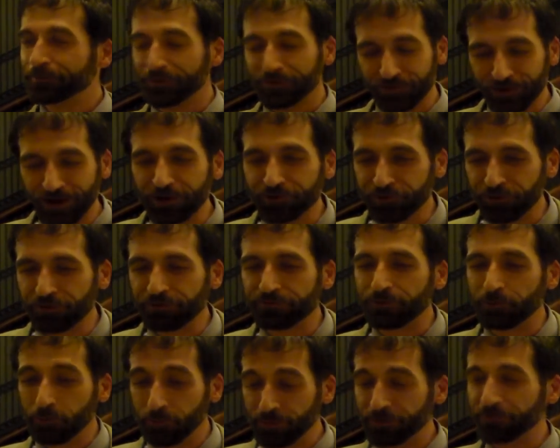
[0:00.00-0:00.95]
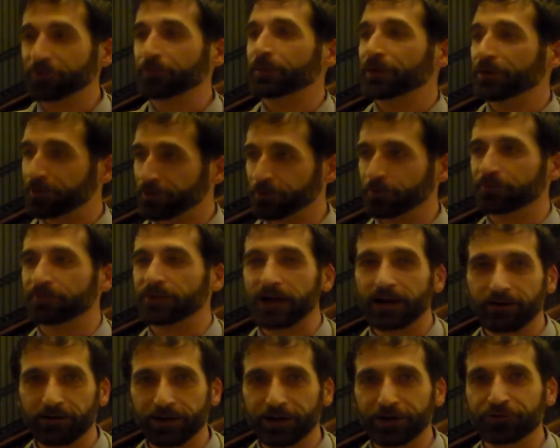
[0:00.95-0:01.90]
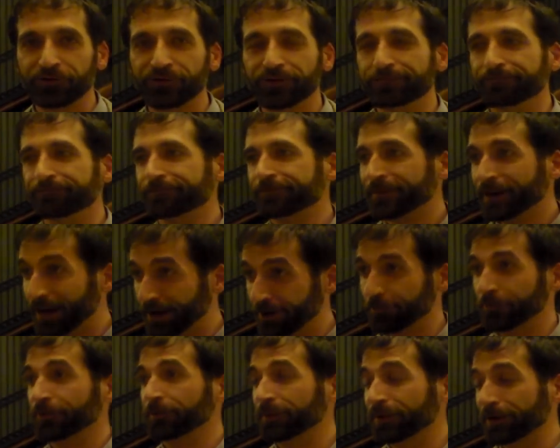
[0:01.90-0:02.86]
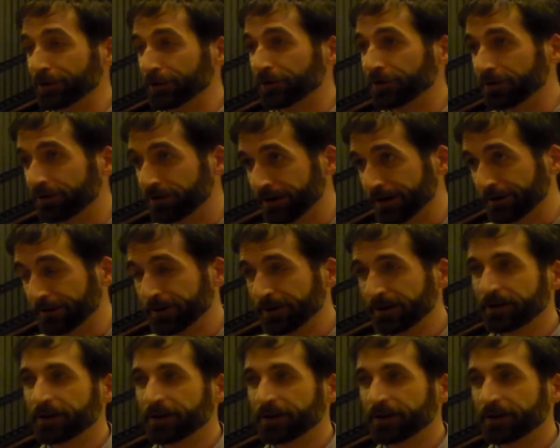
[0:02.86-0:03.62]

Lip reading: possession from a misdemeanor to a violation. And it would have been a good thing.